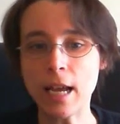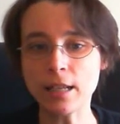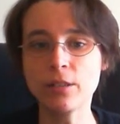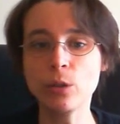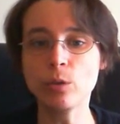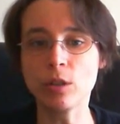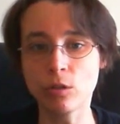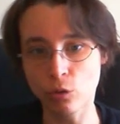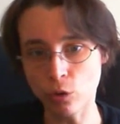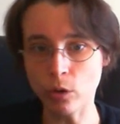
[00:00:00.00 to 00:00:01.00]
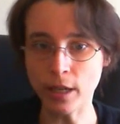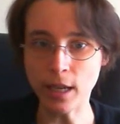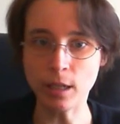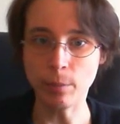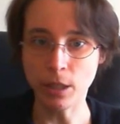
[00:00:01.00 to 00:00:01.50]
as you destroy
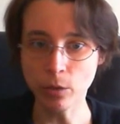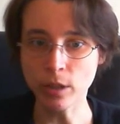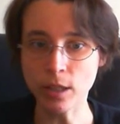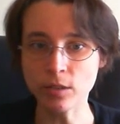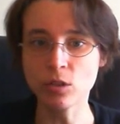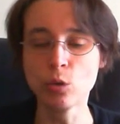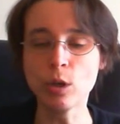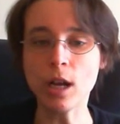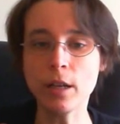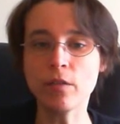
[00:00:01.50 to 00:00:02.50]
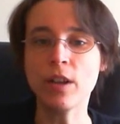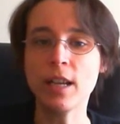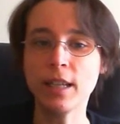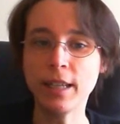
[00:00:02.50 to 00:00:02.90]
enemy units, you kind of